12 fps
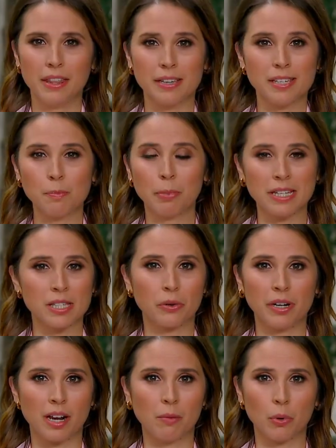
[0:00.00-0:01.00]
The split
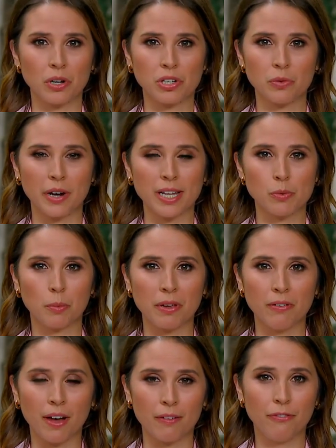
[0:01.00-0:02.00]
screen on abortion rights will
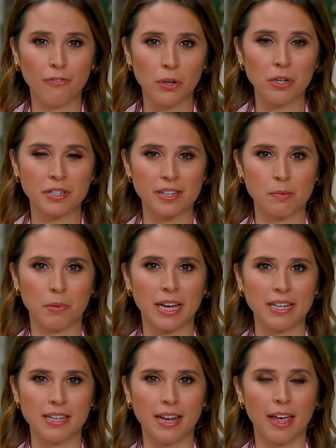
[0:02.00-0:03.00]
be on full
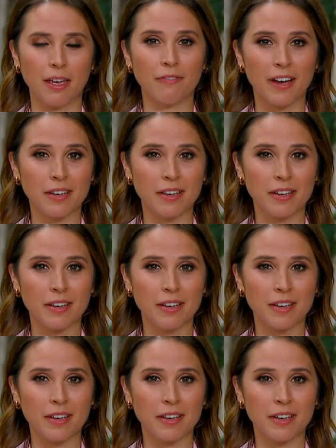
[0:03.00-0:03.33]
display today.